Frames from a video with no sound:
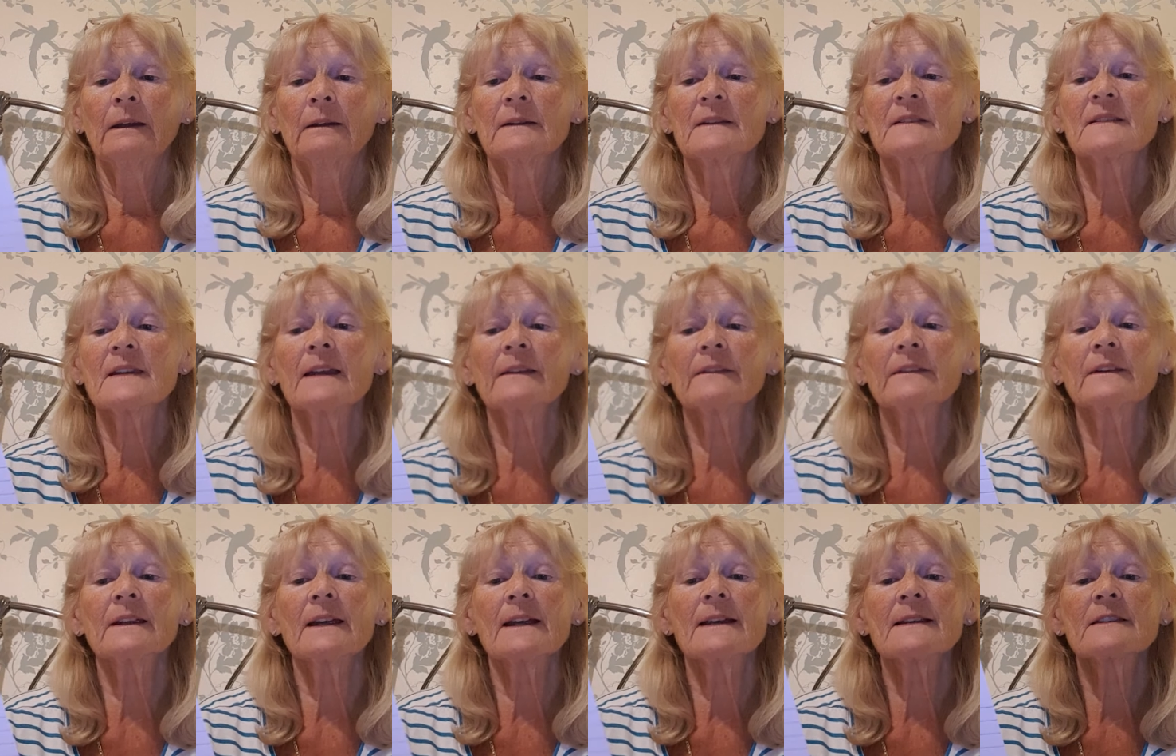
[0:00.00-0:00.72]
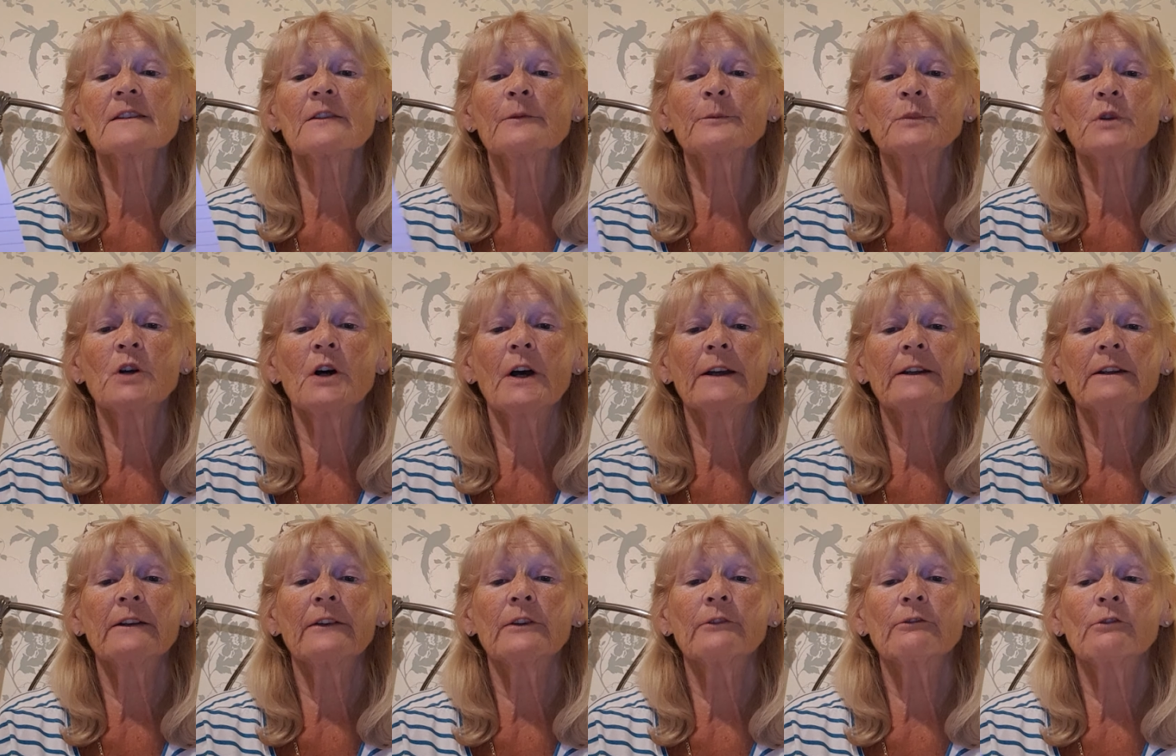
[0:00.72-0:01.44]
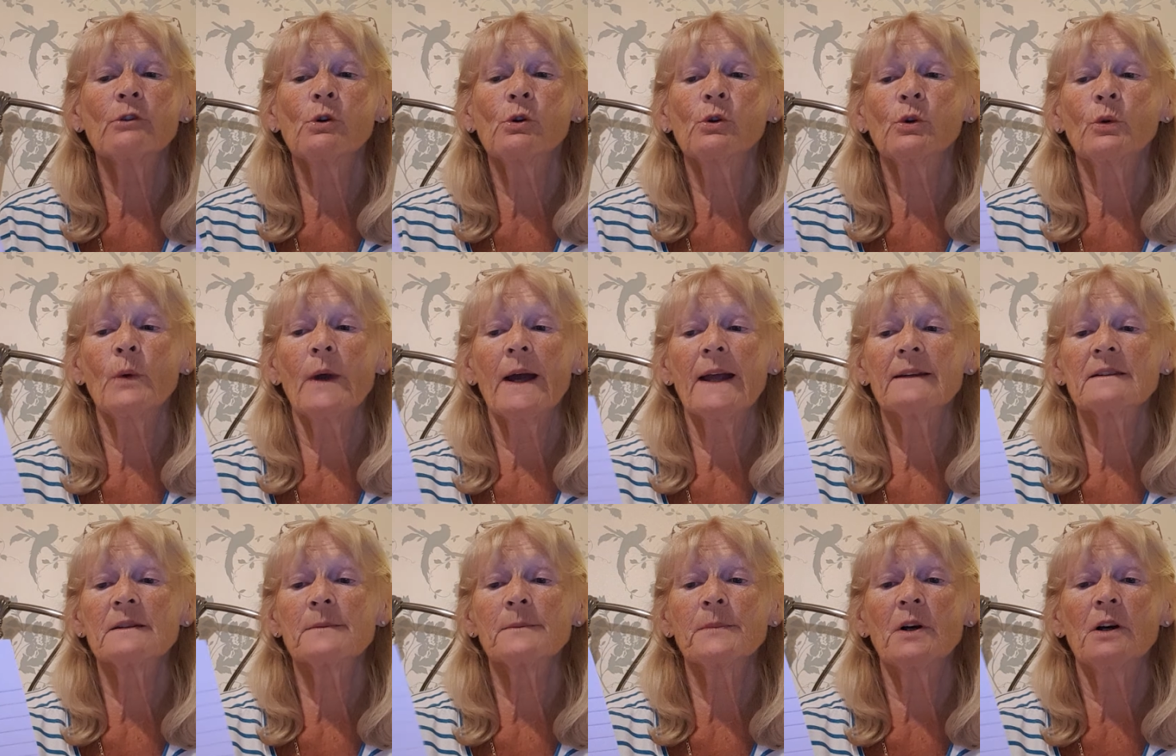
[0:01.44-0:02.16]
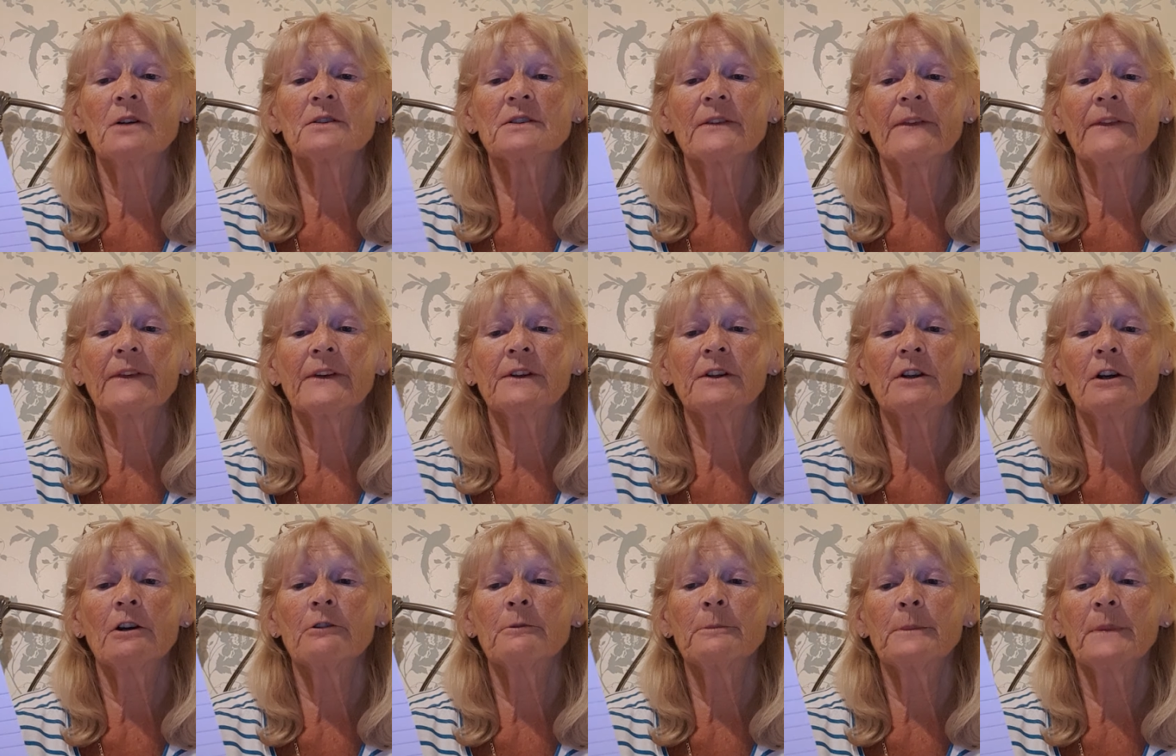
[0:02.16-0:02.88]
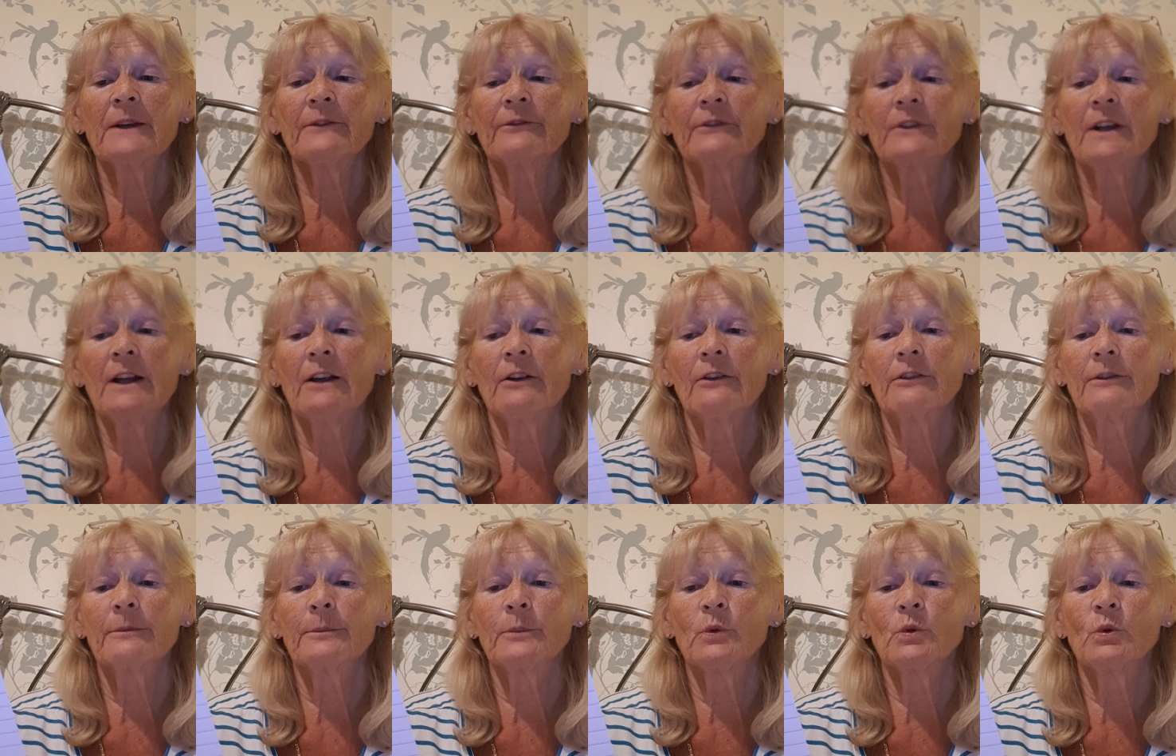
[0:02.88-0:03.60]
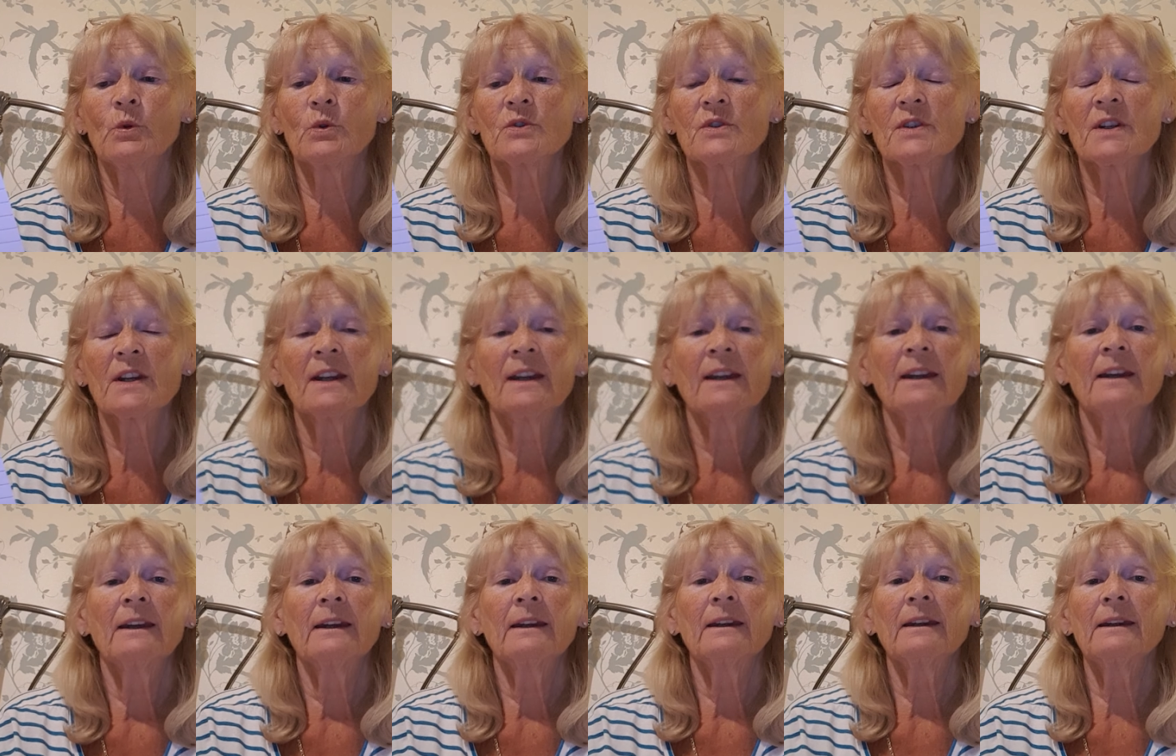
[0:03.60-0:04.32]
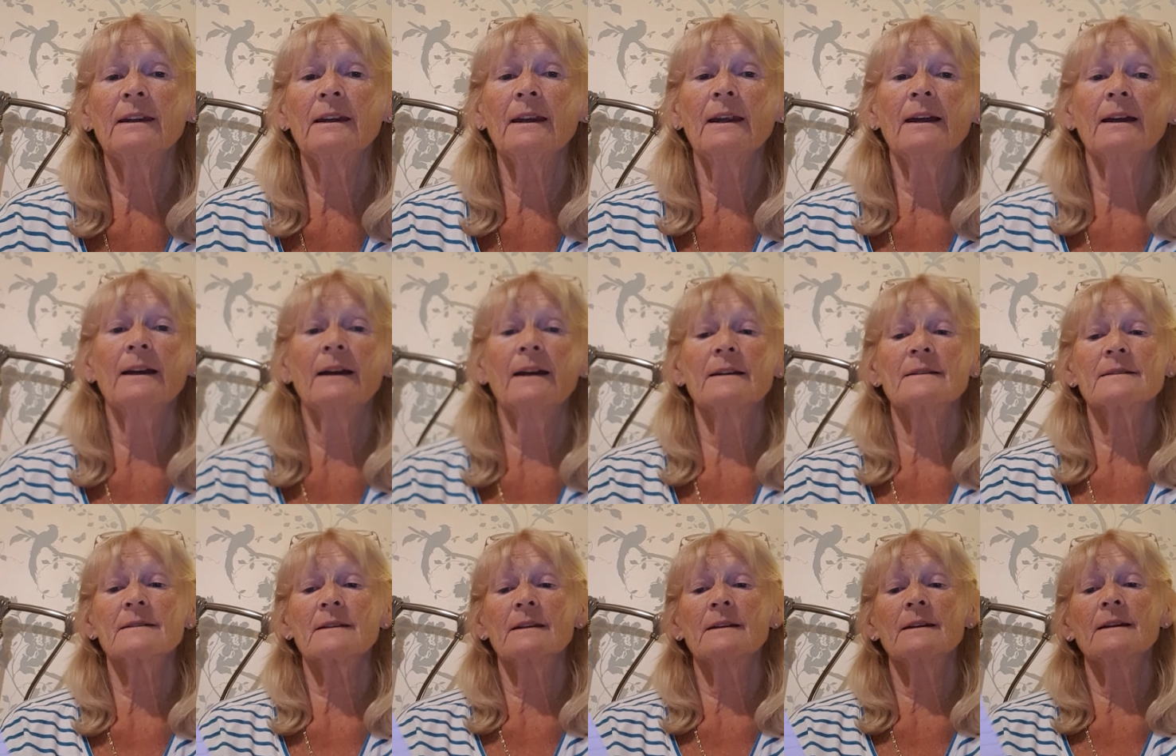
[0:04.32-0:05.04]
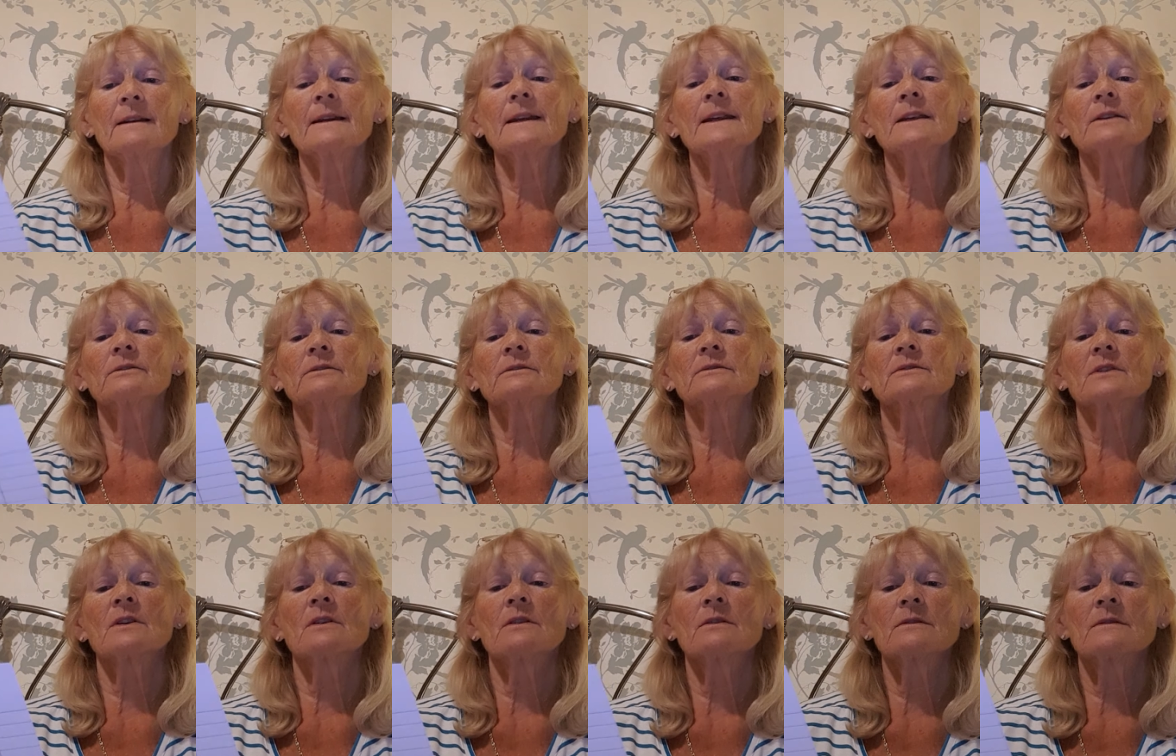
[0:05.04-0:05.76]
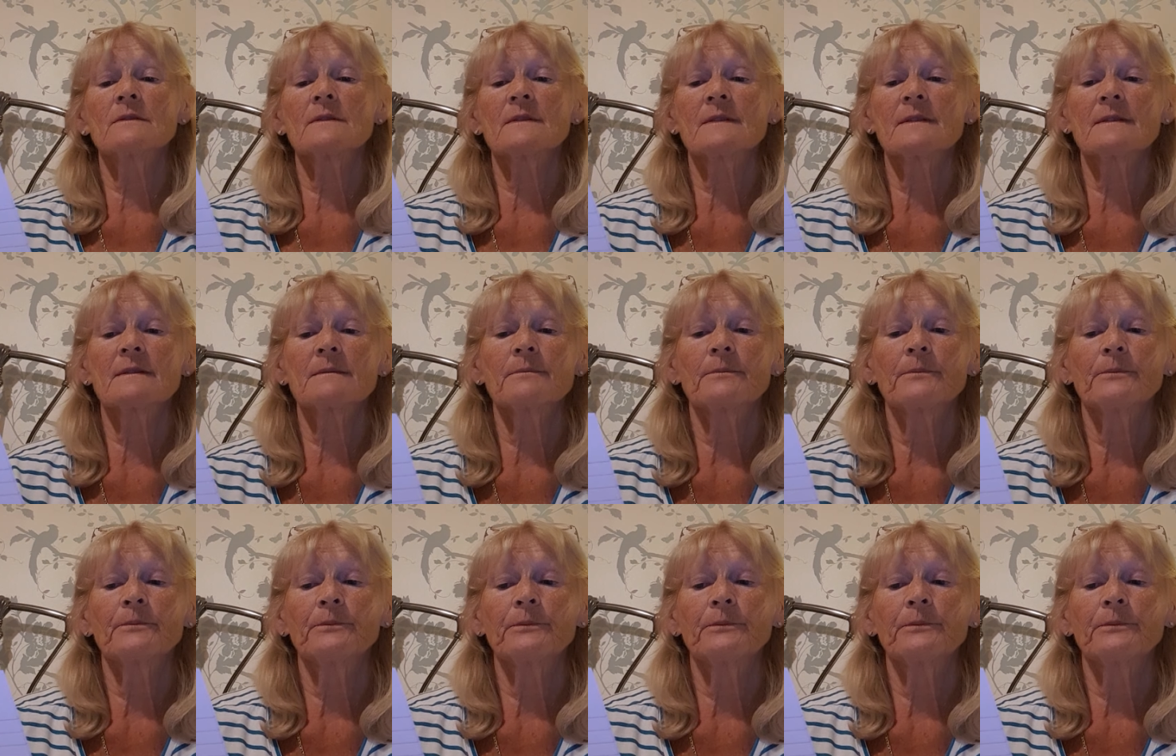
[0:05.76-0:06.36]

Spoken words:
Take the case of Brian in the Royal Gwent, part of the Aneurin Bevan Health Board. He had an illegal dolls.